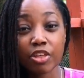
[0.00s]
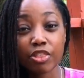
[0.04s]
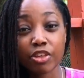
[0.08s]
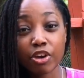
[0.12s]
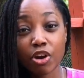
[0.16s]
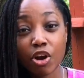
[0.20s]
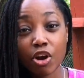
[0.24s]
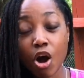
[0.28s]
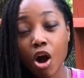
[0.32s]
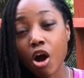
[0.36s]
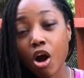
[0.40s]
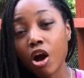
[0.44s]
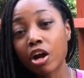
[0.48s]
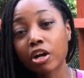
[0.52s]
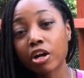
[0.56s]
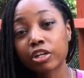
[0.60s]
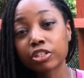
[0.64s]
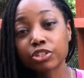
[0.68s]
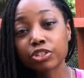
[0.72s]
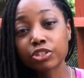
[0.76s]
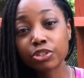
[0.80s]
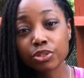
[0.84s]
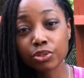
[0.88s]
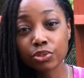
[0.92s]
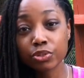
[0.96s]
There are
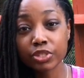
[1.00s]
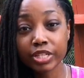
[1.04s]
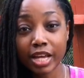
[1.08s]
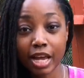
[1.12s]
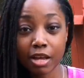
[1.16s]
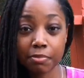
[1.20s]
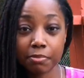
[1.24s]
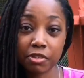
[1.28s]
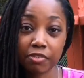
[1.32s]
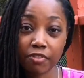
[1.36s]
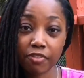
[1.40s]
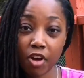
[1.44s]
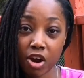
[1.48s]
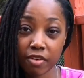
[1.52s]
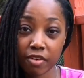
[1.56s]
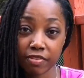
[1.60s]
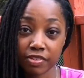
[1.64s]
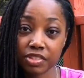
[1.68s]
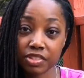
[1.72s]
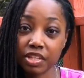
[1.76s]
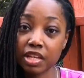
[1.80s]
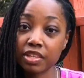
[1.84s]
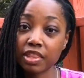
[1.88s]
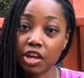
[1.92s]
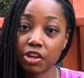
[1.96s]
two types of
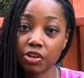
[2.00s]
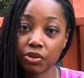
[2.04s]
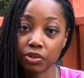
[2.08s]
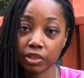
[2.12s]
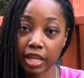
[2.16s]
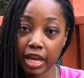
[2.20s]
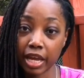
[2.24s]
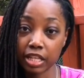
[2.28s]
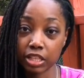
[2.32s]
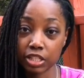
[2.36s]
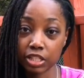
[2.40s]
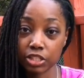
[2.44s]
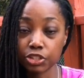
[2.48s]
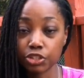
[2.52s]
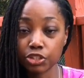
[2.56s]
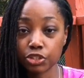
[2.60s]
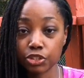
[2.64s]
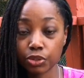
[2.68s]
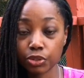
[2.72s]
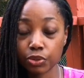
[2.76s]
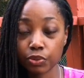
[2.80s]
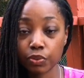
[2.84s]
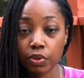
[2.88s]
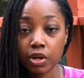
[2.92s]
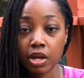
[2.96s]
harvesting that you're likely to
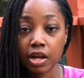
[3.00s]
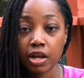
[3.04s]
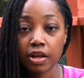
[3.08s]
do.